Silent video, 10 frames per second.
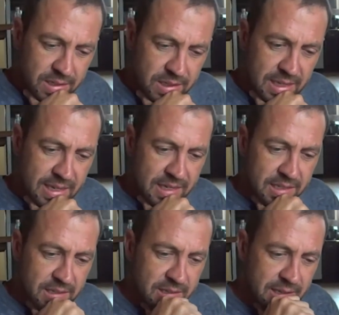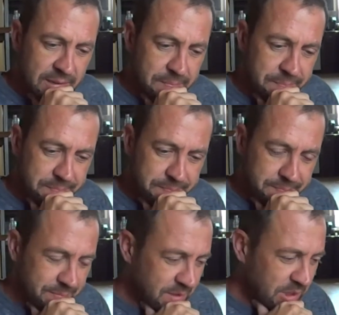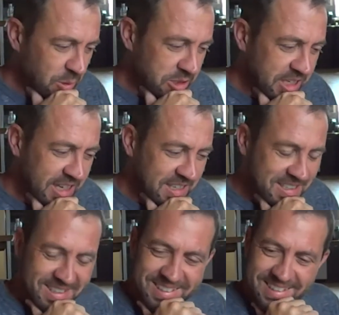Yeah. Um, you were saying?